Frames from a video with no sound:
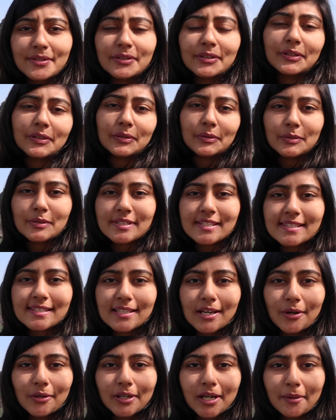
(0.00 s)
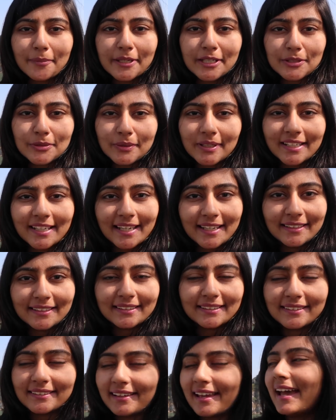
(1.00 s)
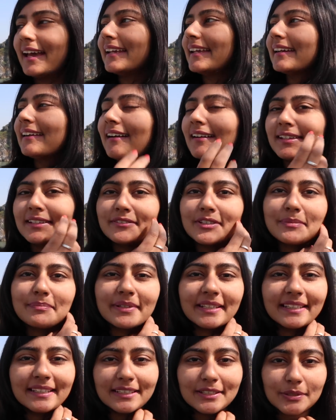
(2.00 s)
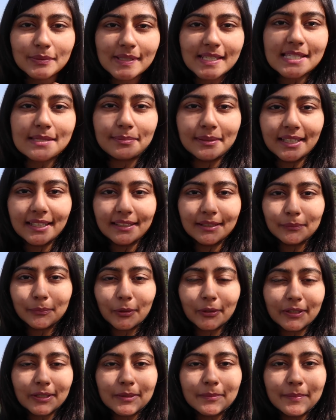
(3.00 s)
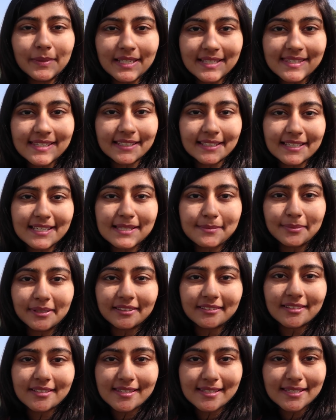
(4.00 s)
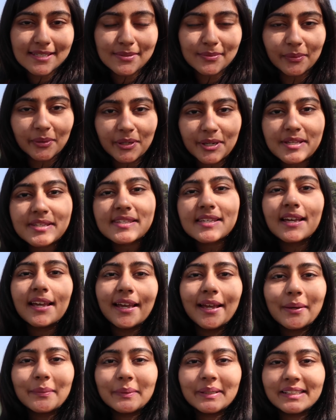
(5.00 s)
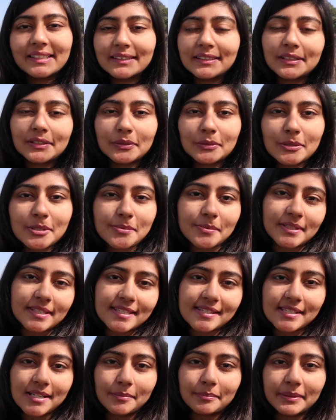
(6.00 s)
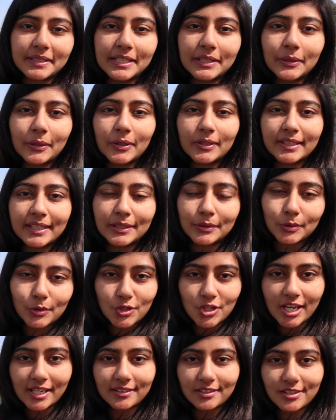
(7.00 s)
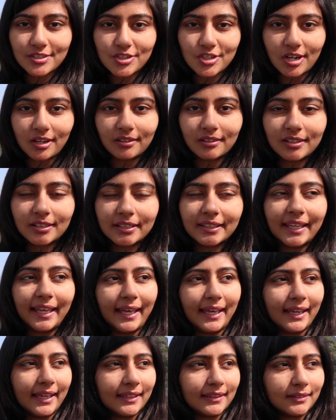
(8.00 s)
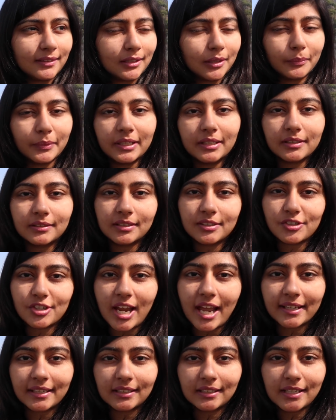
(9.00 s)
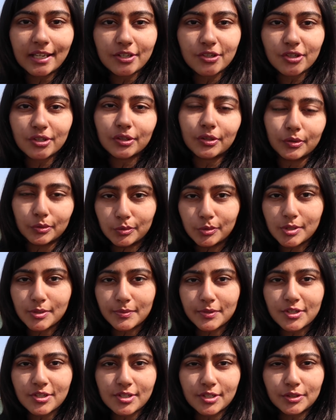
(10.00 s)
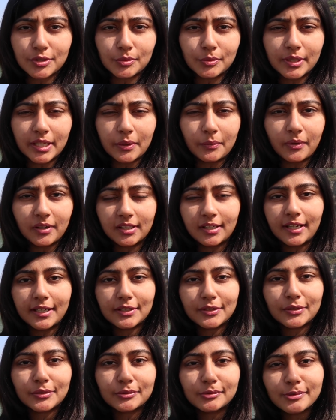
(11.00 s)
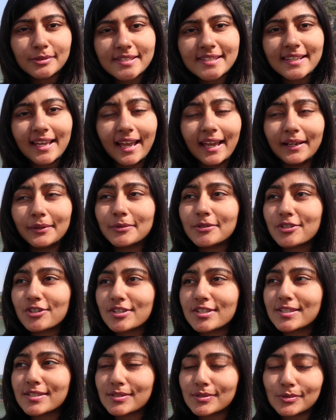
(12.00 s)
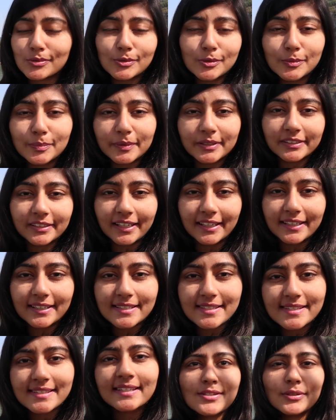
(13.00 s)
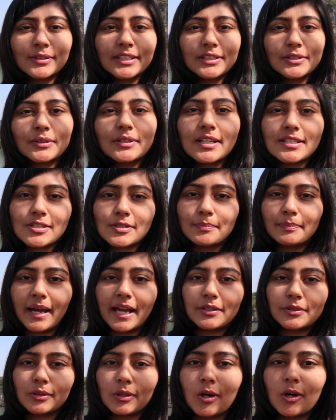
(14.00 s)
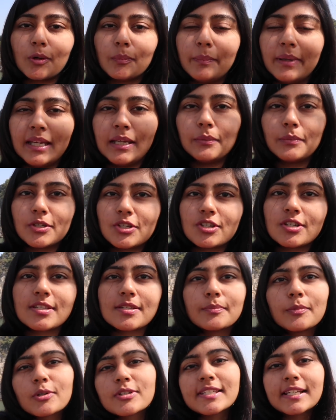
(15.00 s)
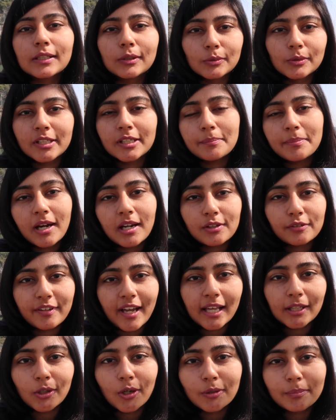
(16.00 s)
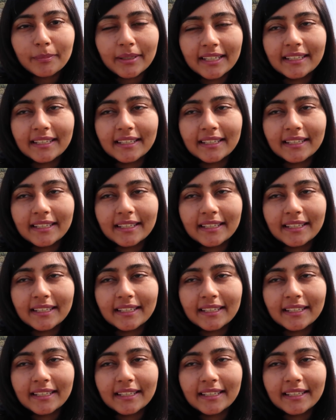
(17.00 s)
So the cruise is now coming to an end, and I can't even begin to explain what an amazing experience this was. We did the cruise with this company called Indochina Junk, and we did the Dragon Legend cruise, which is a 2-day, 1-night cruise, and it was just super nice. So they took us to Baitulong Bay, which is a more secluded part of Halong